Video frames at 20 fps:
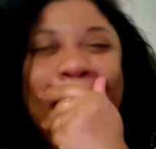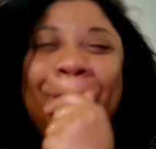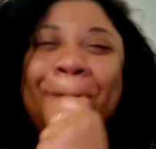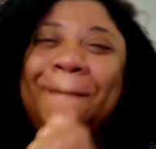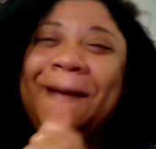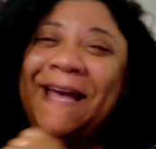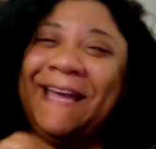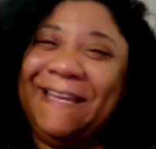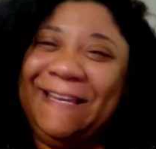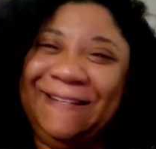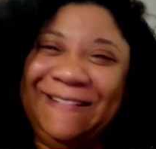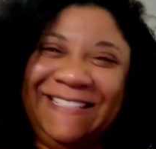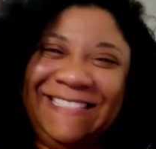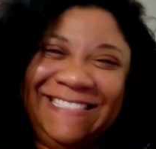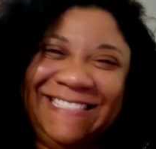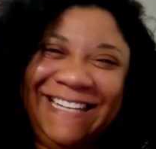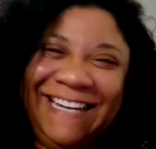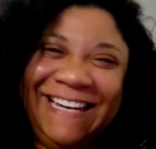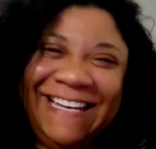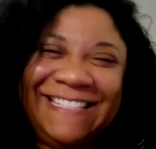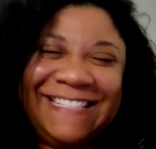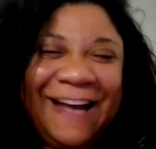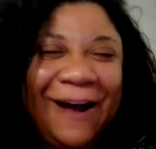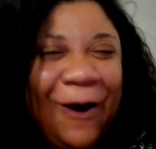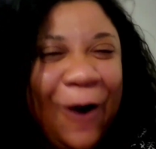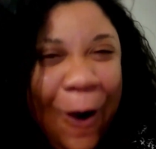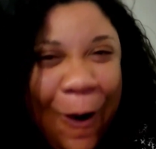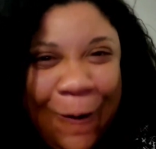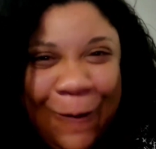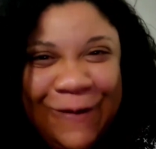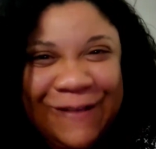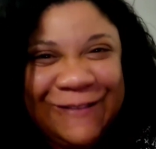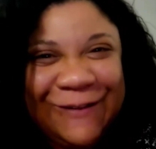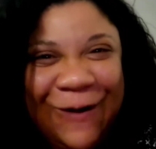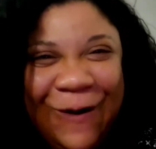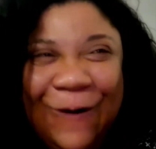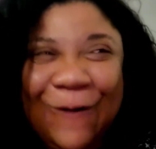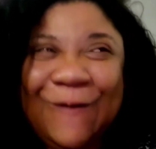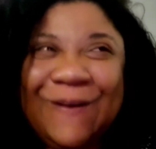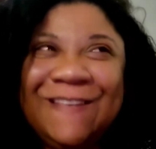but anyways, guys, I always,
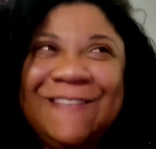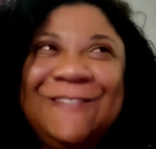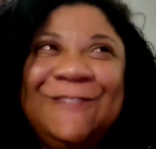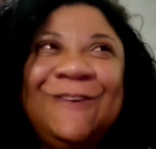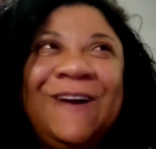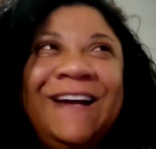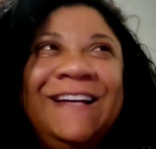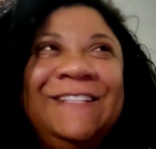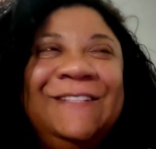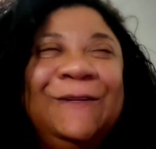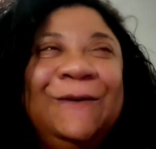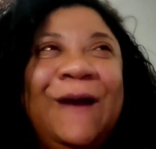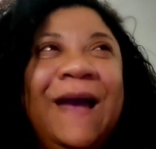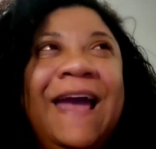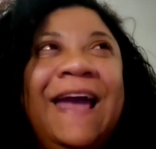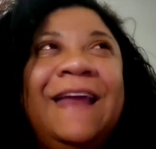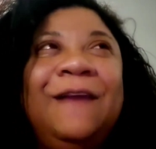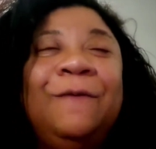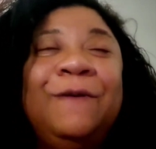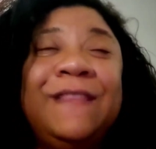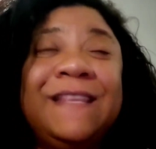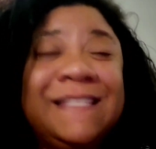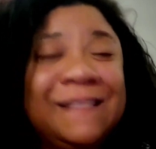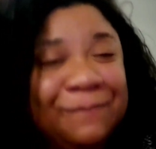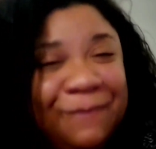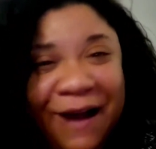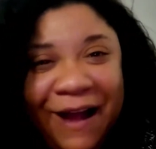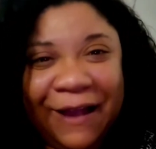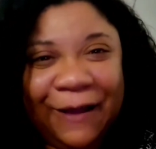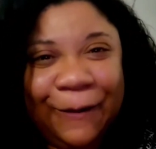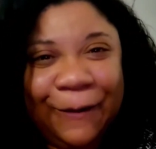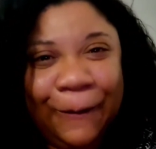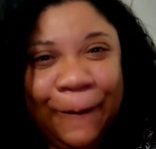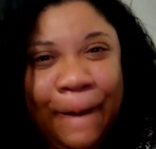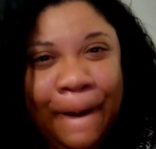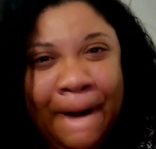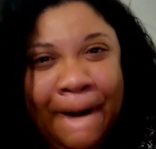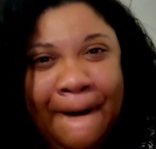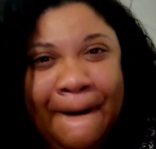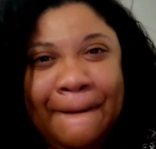always try to end with a smile
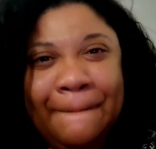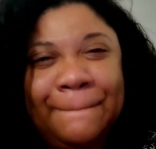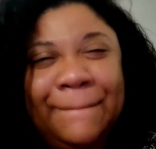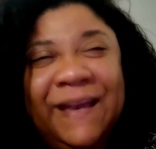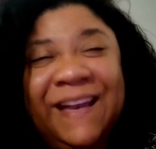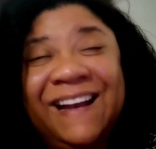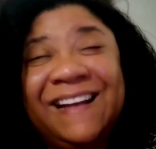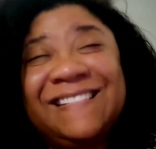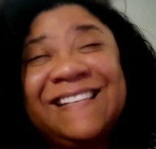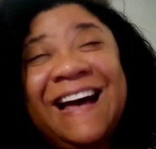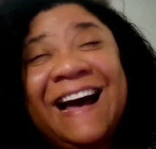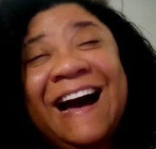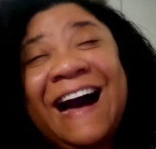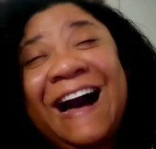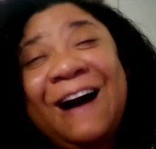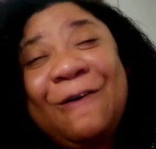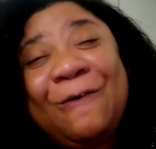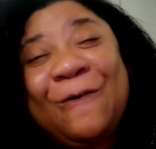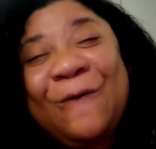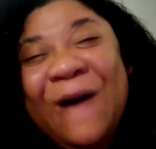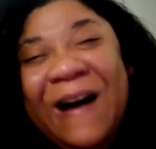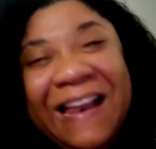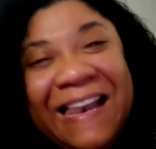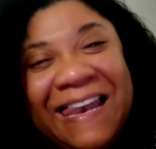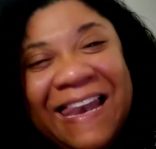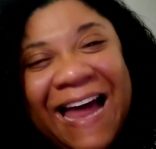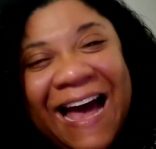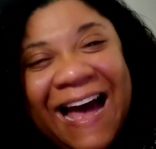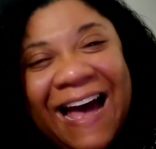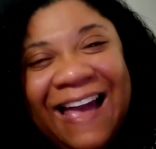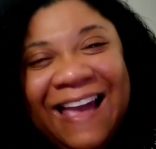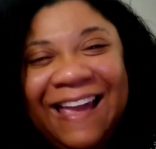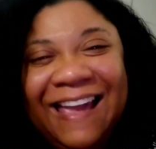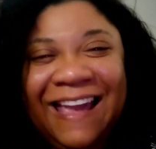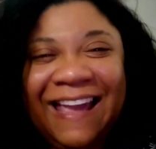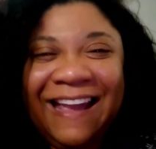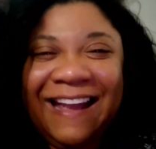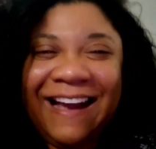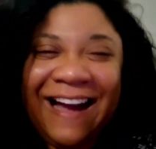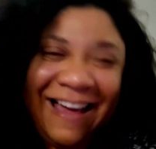because I had one lie
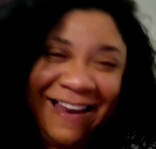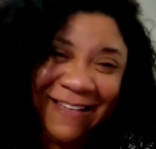and God